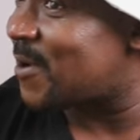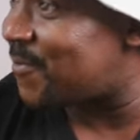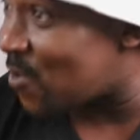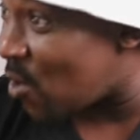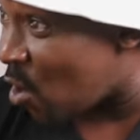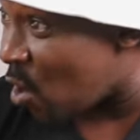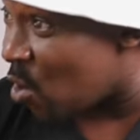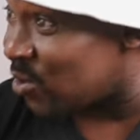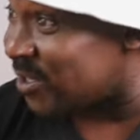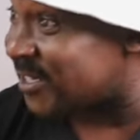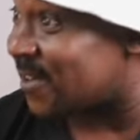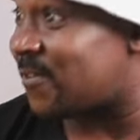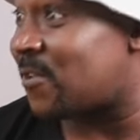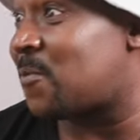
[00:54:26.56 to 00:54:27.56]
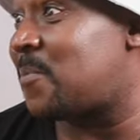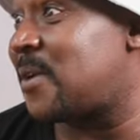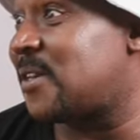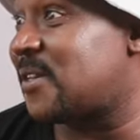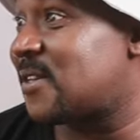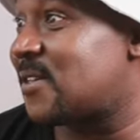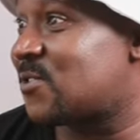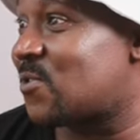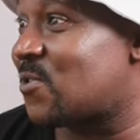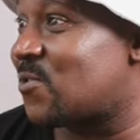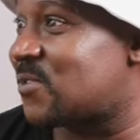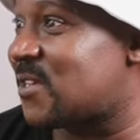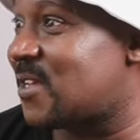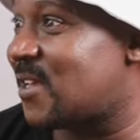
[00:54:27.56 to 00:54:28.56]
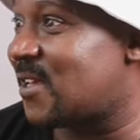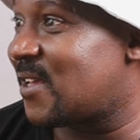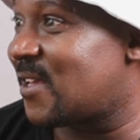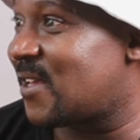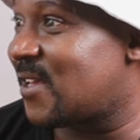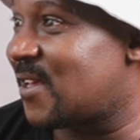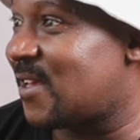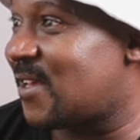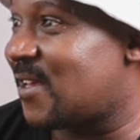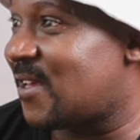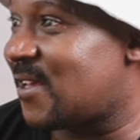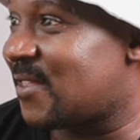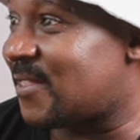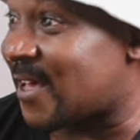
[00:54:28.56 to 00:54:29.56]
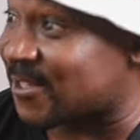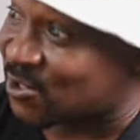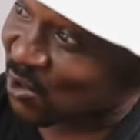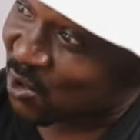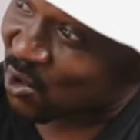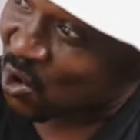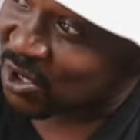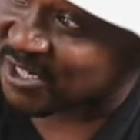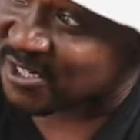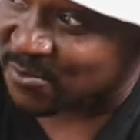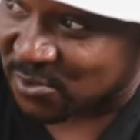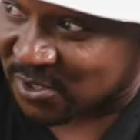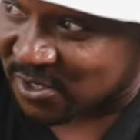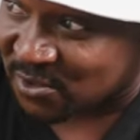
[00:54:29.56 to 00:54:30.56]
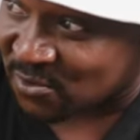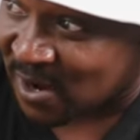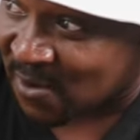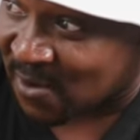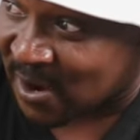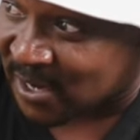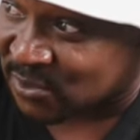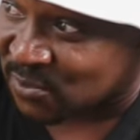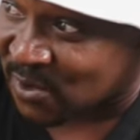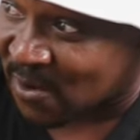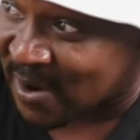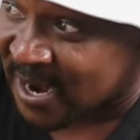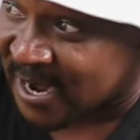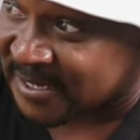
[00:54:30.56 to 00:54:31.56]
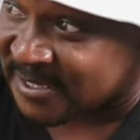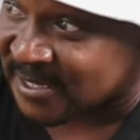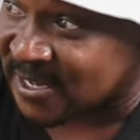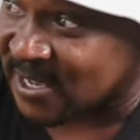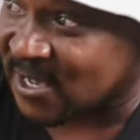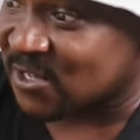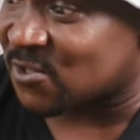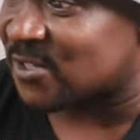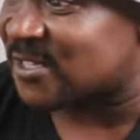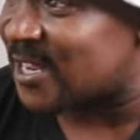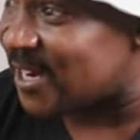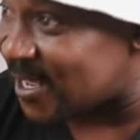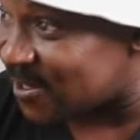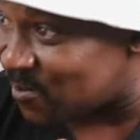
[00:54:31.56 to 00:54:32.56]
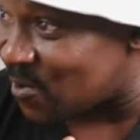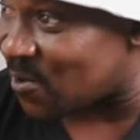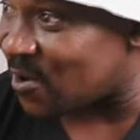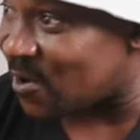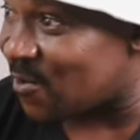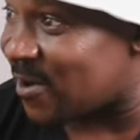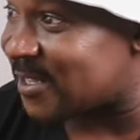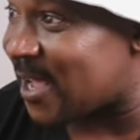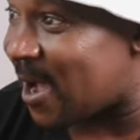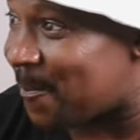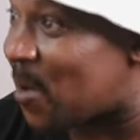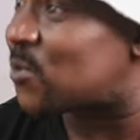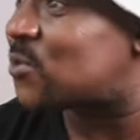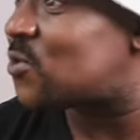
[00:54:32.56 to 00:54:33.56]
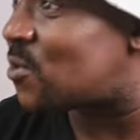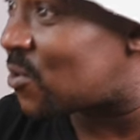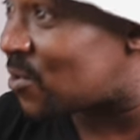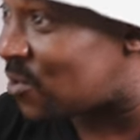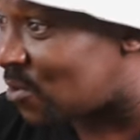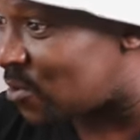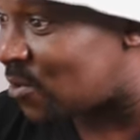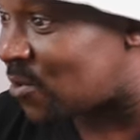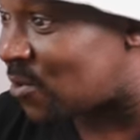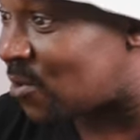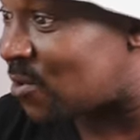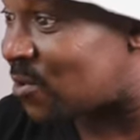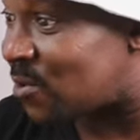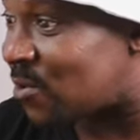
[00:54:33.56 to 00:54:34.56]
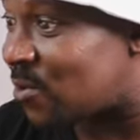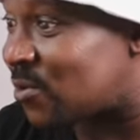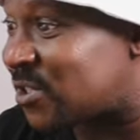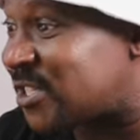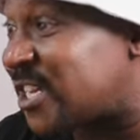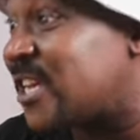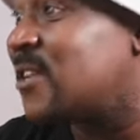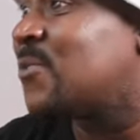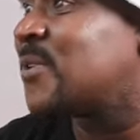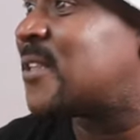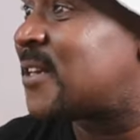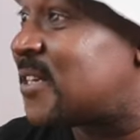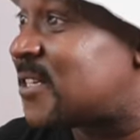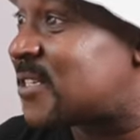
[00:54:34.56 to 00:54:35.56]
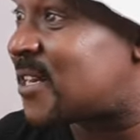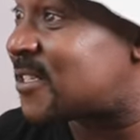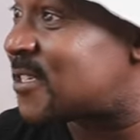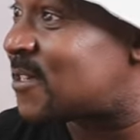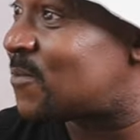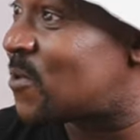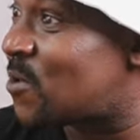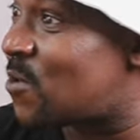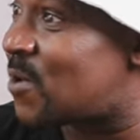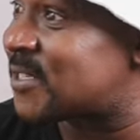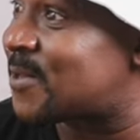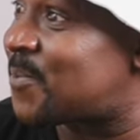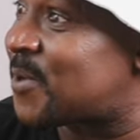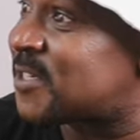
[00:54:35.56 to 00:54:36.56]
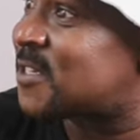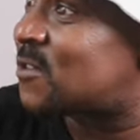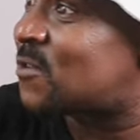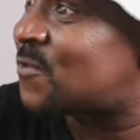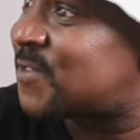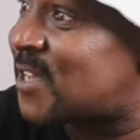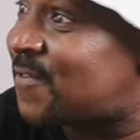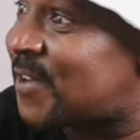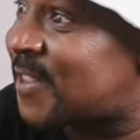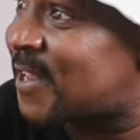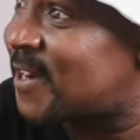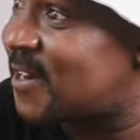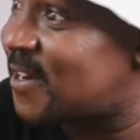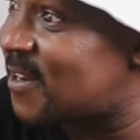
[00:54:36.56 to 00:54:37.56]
have your own development. Yes. So you see, that's your contribution to our to our country. So tell us more. What about your your your your, your journey with the national team? Who was the president of SAFA then?